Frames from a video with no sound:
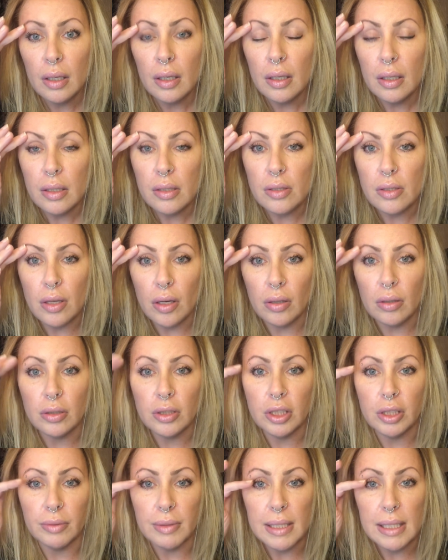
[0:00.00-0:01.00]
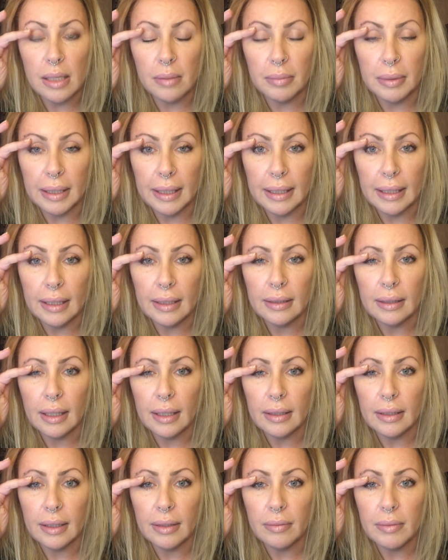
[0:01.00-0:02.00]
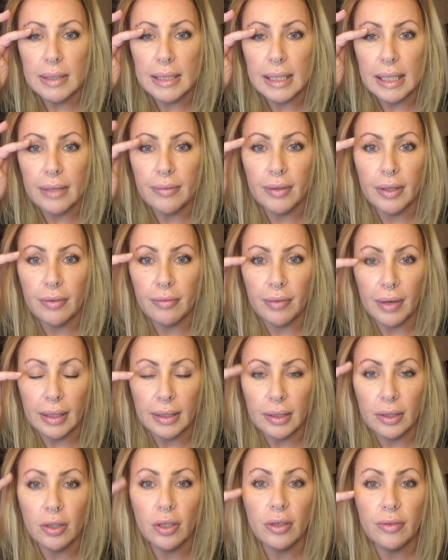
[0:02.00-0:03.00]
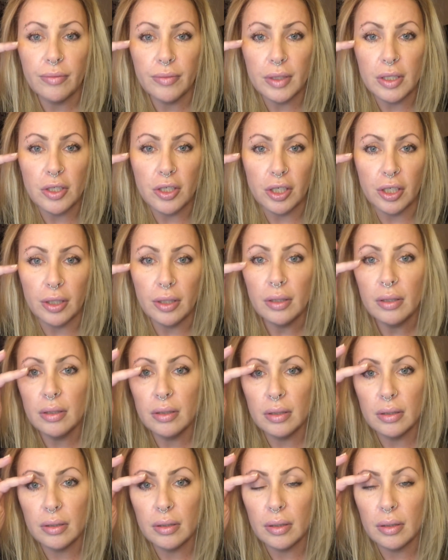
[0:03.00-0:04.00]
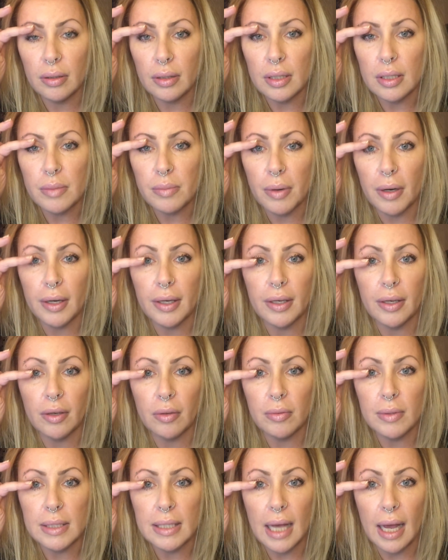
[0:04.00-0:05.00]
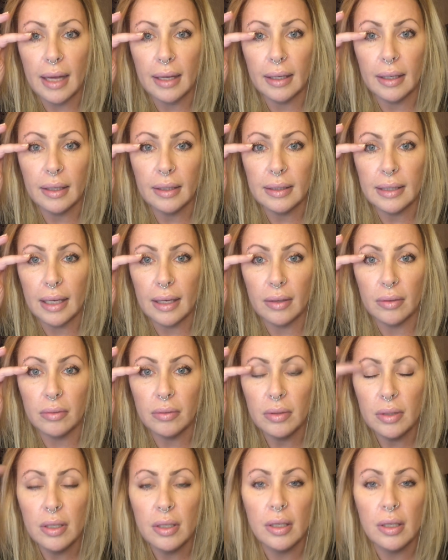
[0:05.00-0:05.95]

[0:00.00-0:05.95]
So she was complaining that it was even affecting her vision. This part here was hanging down.